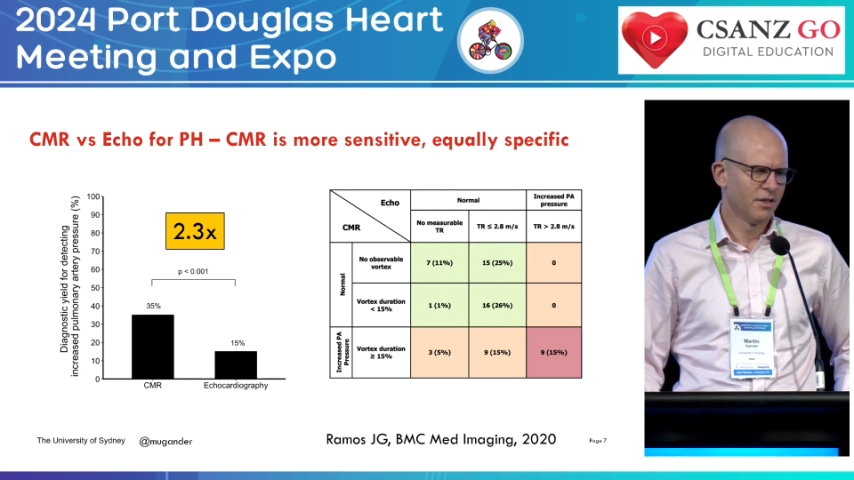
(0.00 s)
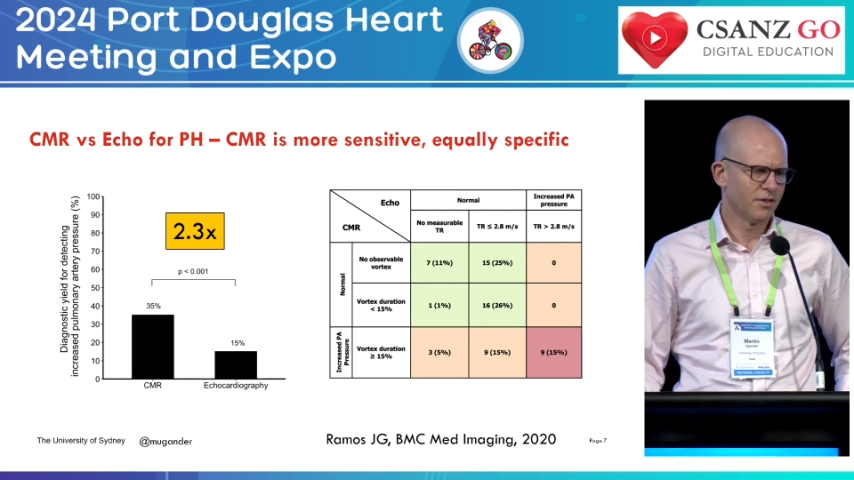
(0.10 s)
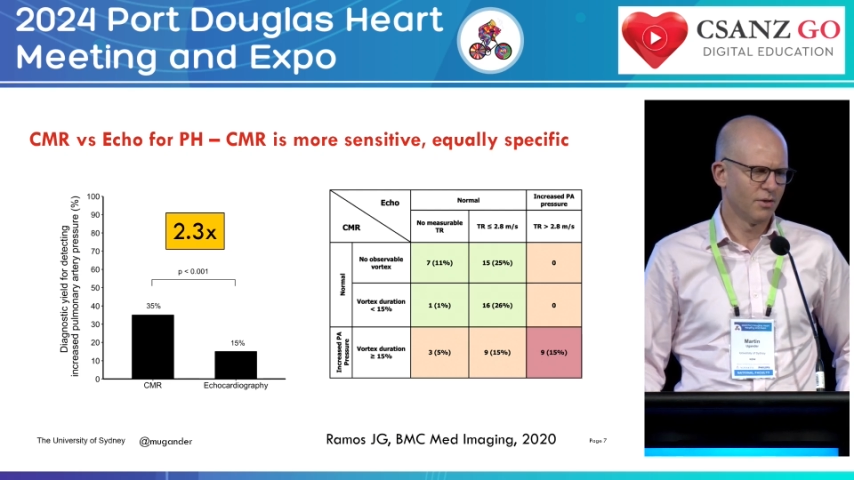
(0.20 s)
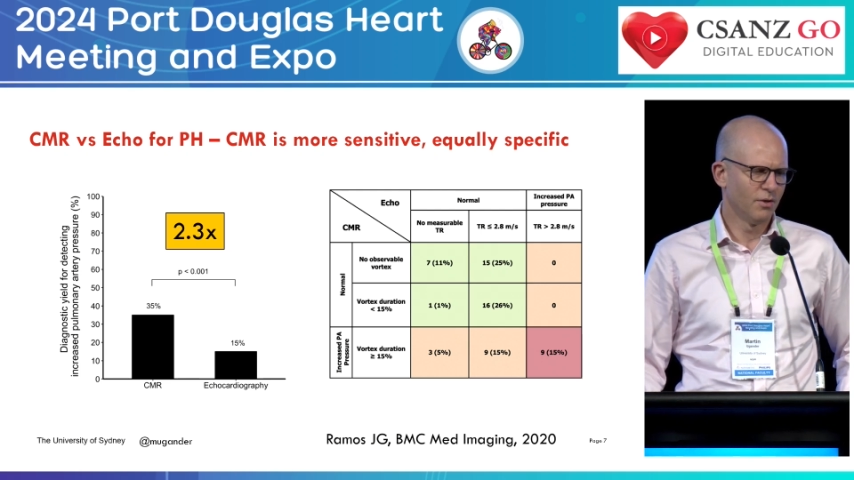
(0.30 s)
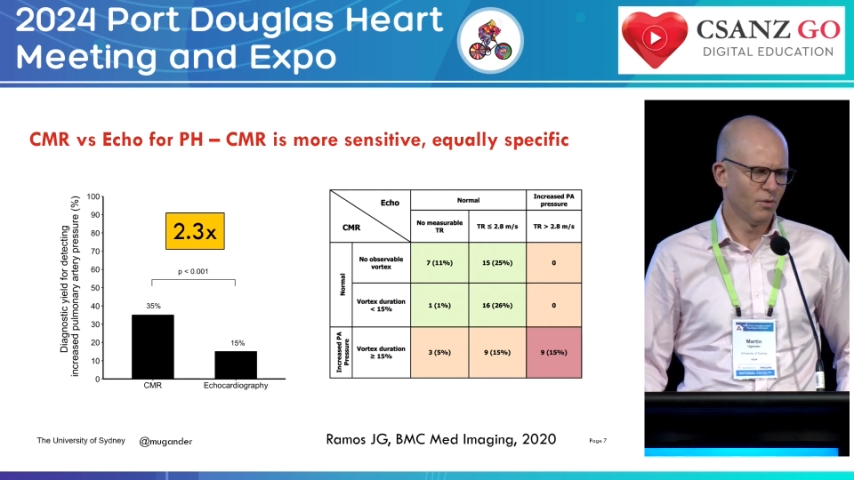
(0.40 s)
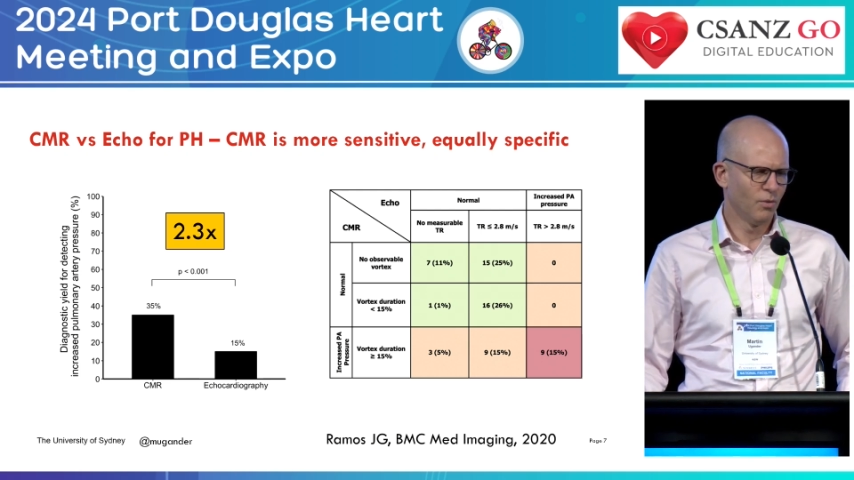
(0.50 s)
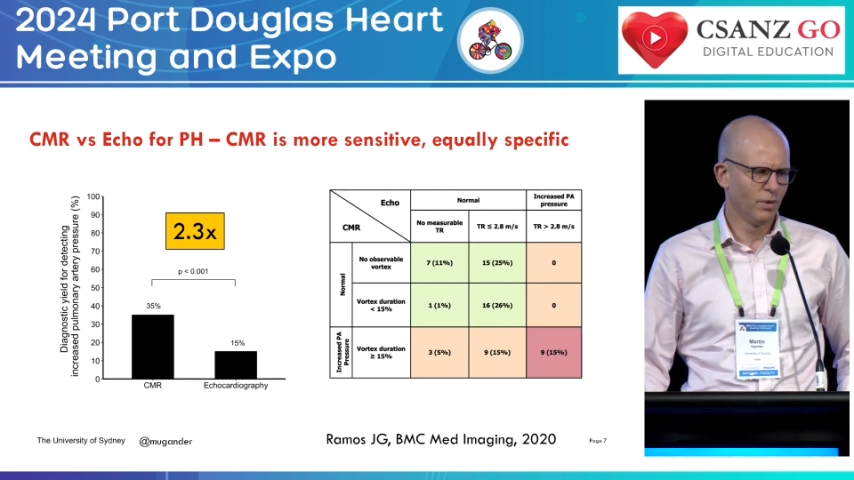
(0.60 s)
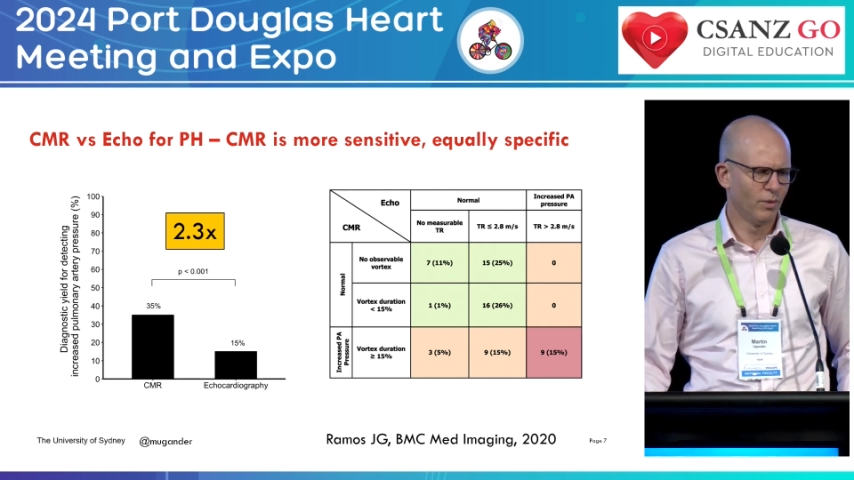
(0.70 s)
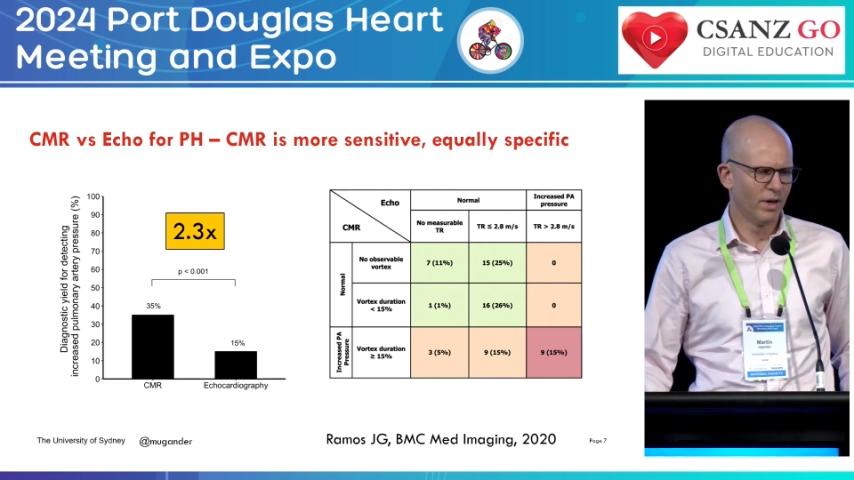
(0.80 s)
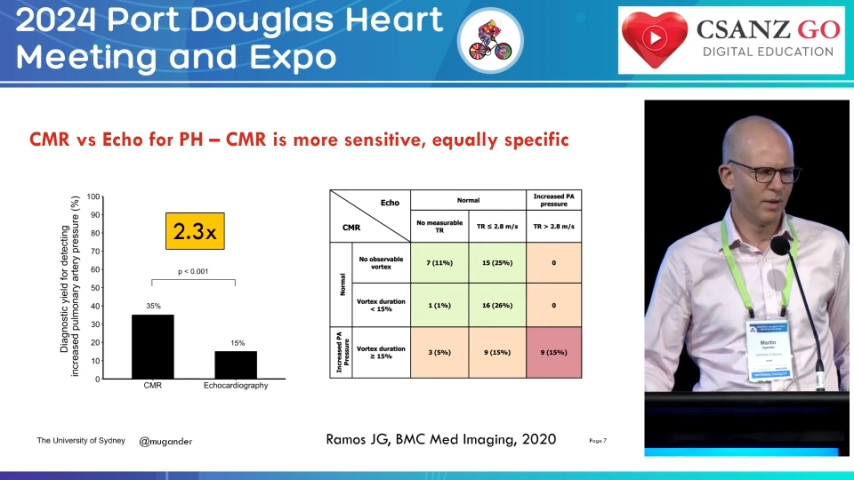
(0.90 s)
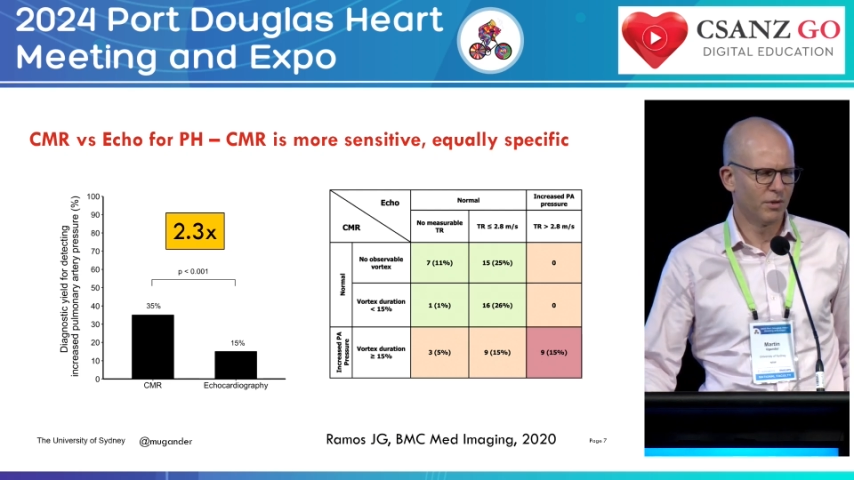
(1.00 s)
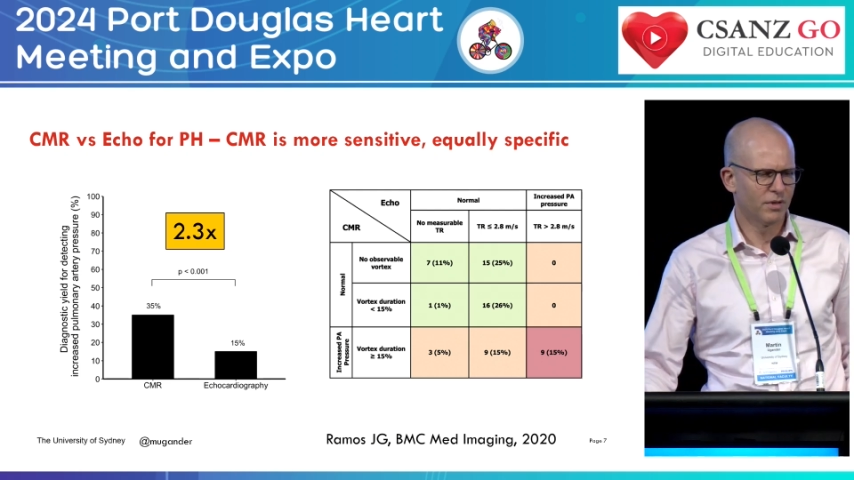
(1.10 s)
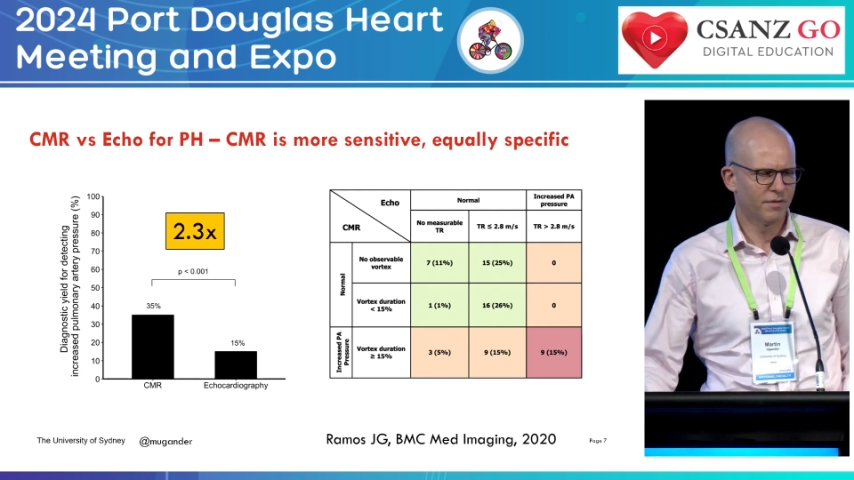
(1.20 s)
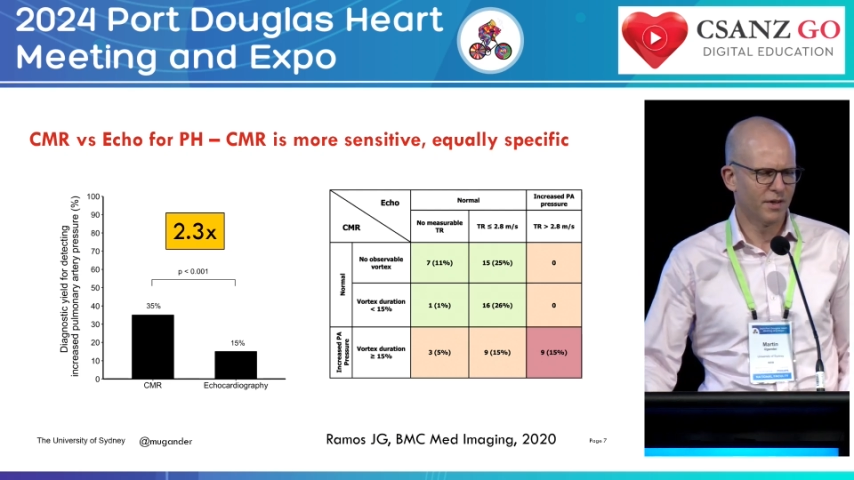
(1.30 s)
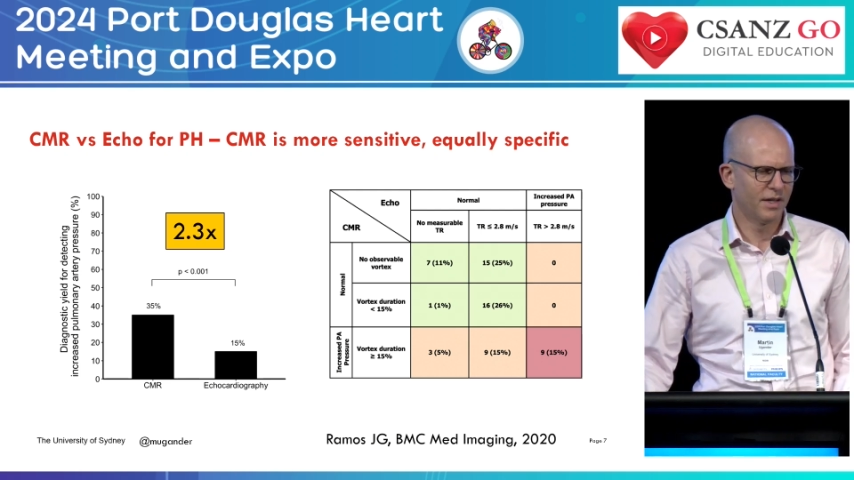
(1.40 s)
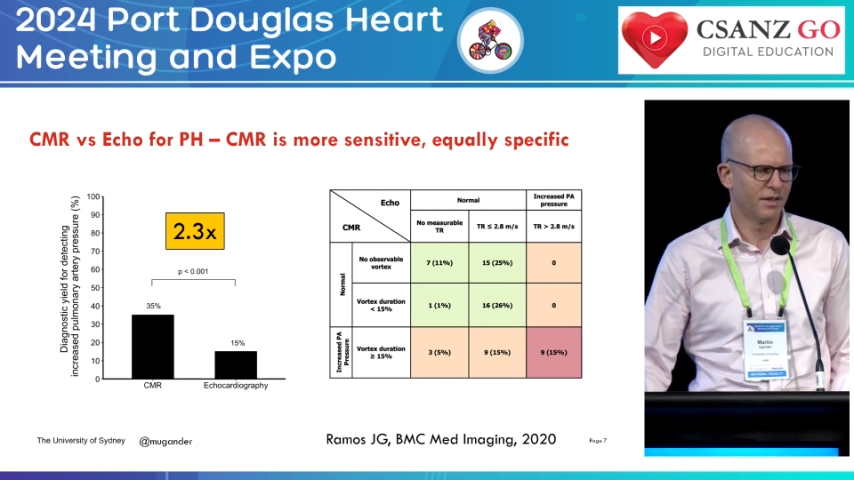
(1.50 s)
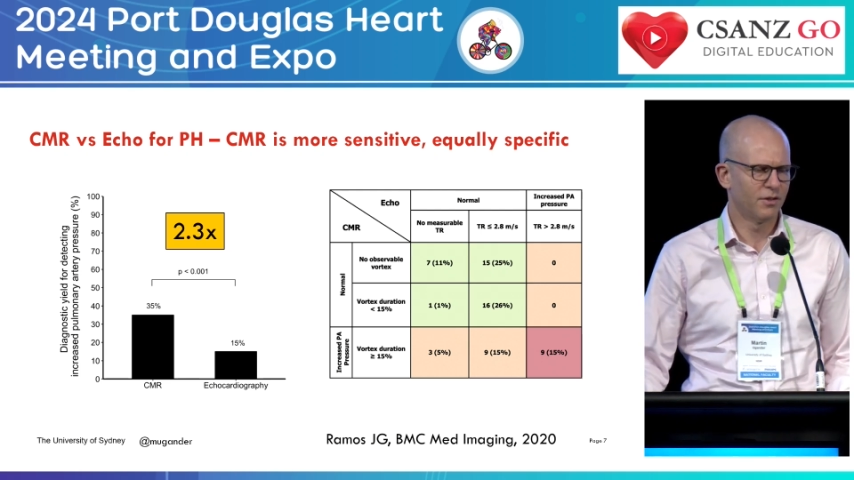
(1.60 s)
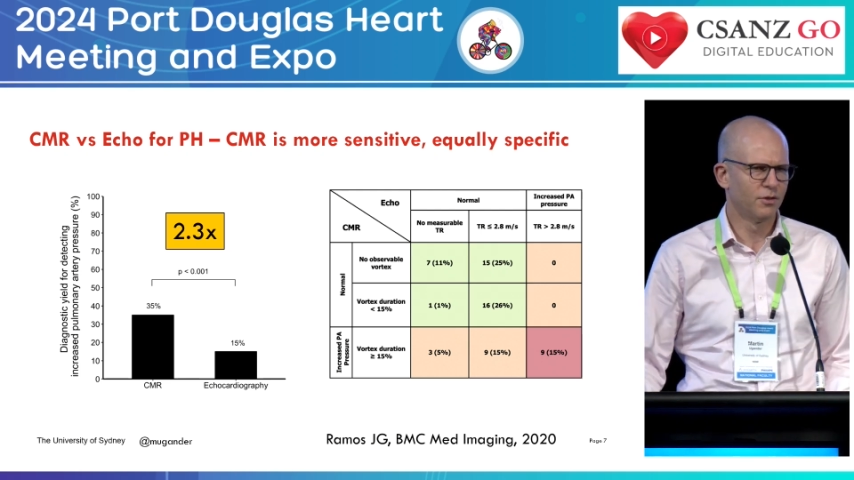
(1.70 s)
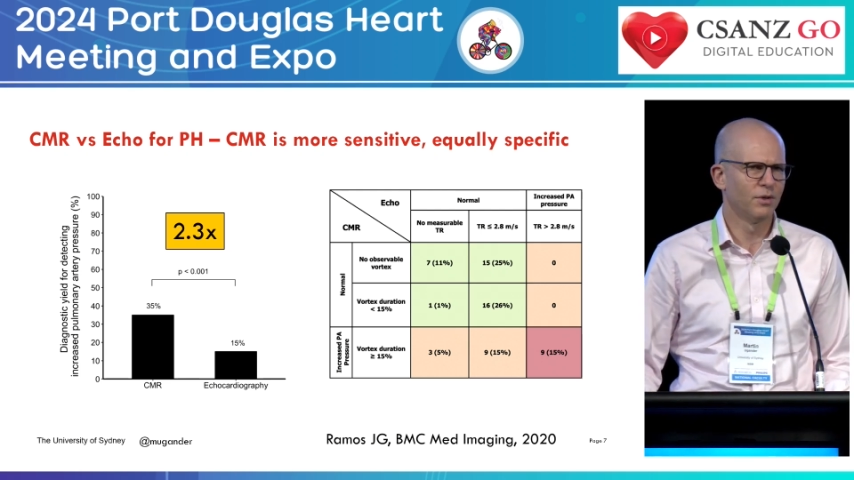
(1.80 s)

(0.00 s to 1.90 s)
So we were able to find